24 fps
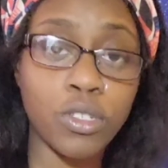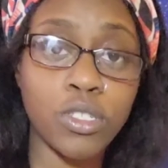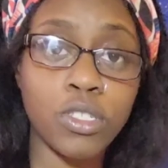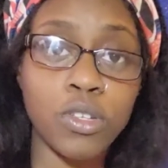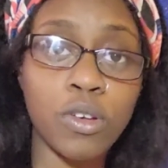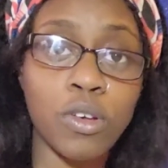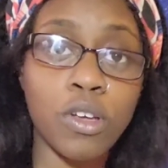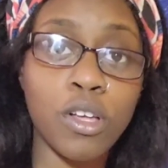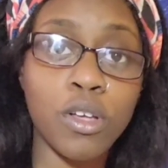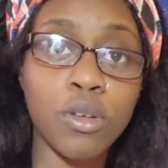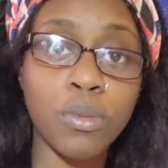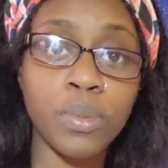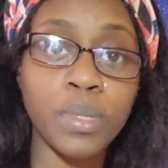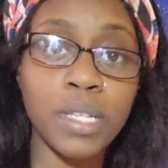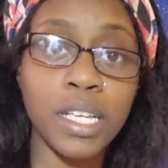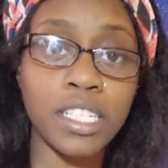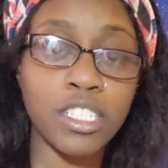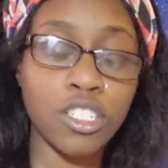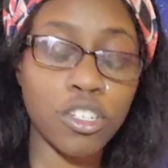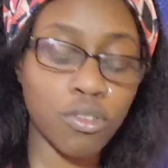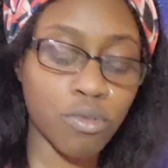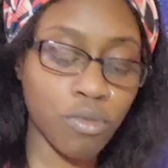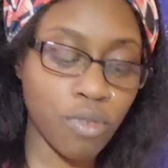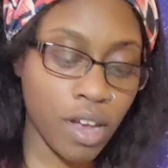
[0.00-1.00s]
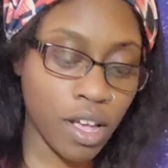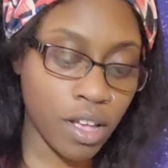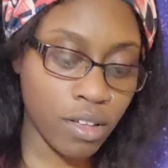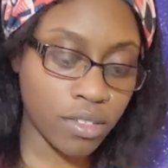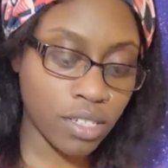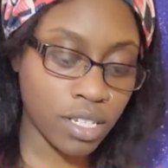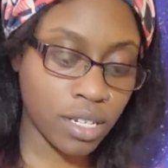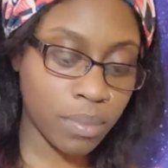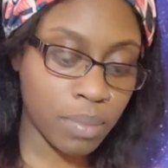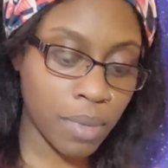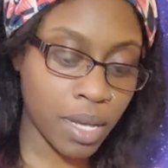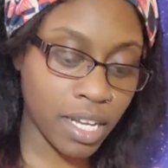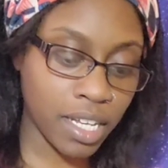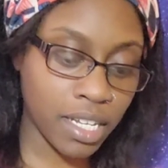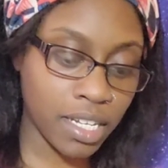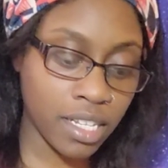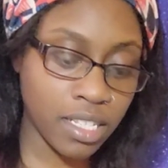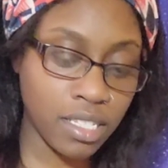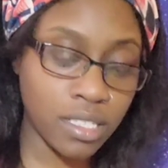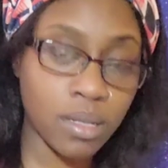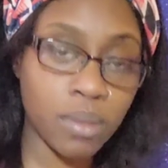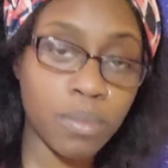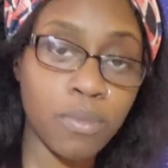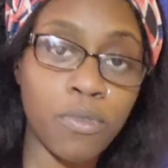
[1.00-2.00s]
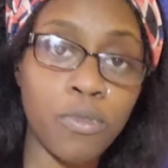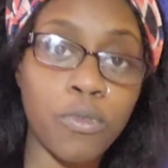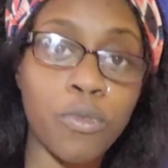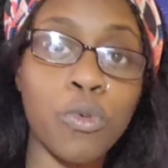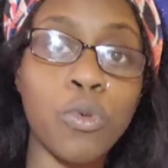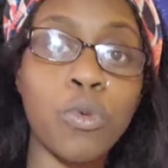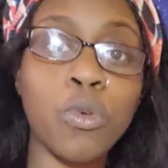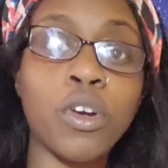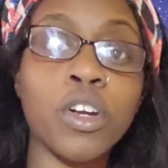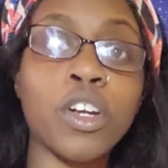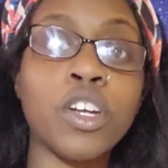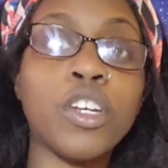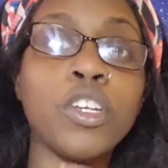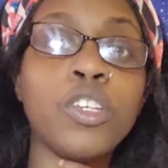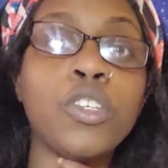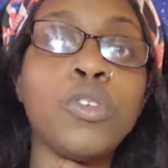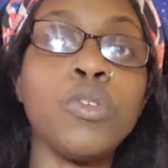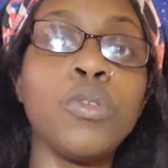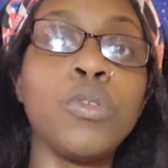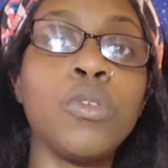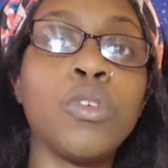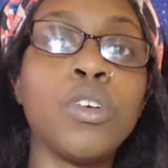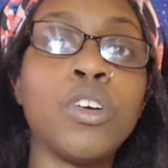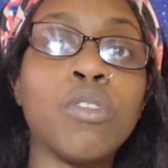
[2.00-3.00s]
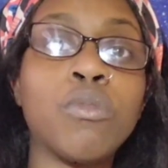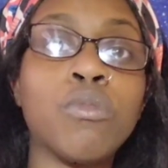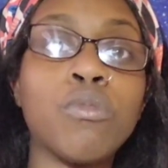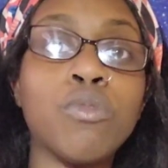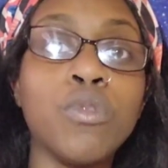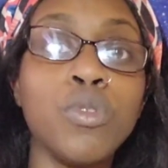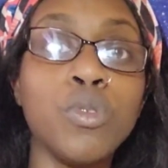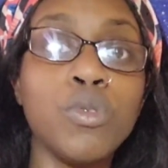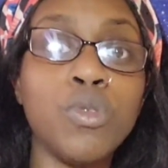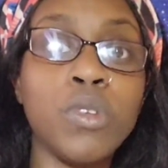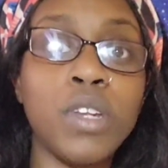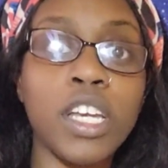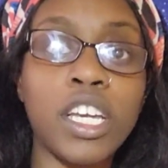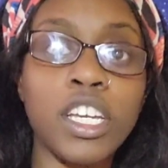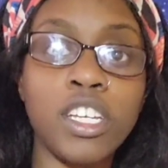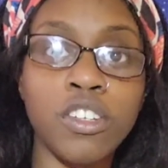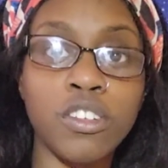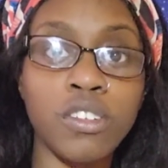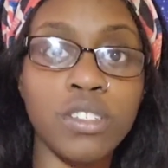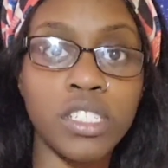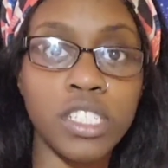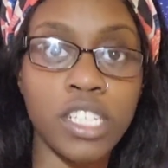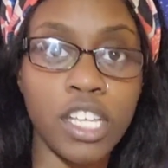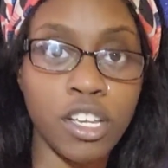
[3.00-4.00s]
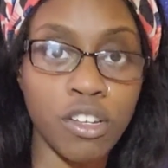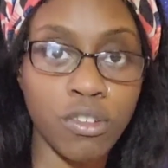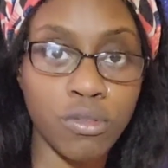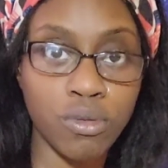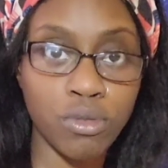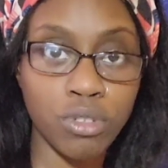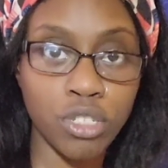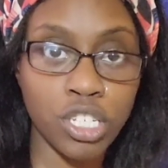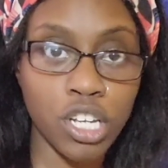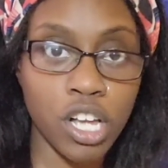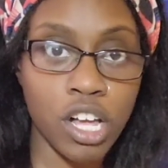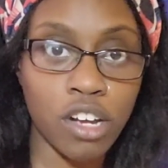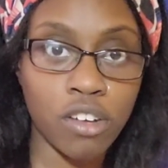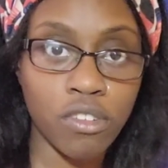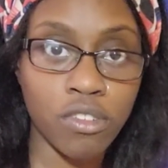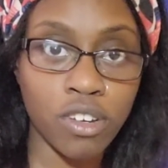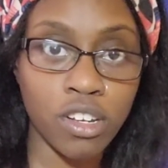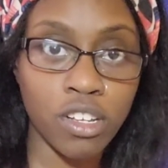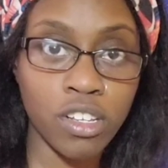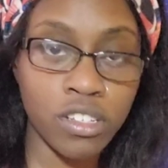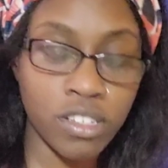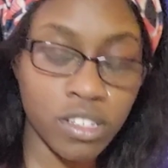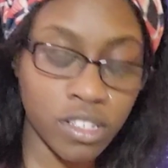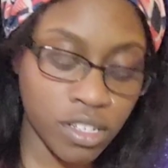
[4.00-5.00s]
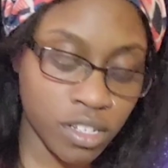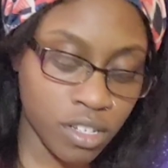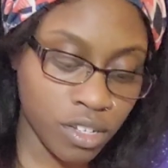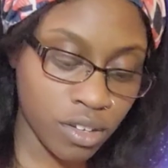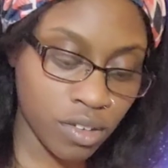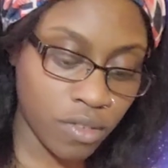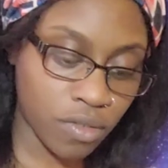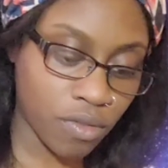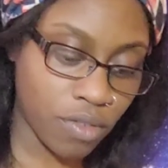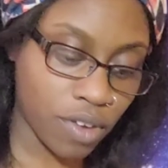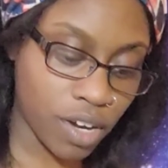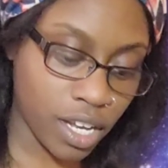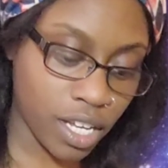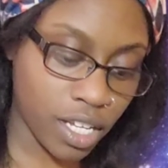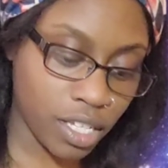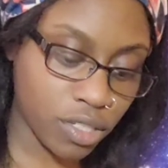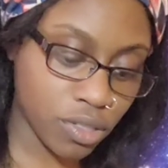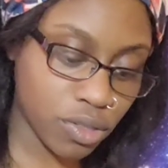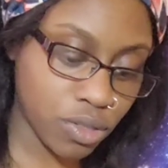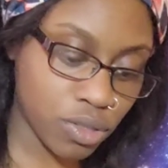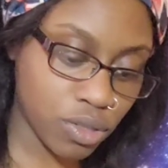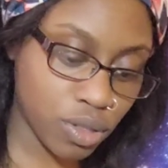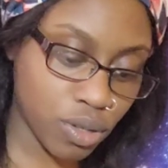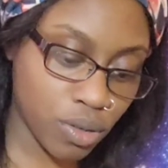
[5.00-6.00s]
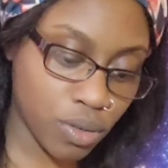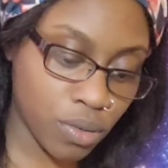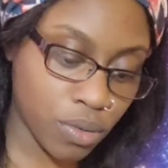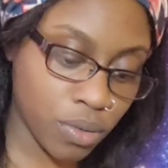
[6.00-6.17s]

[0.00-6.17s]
It also helps as a grounding mechanism for your root and your sacral chakra right?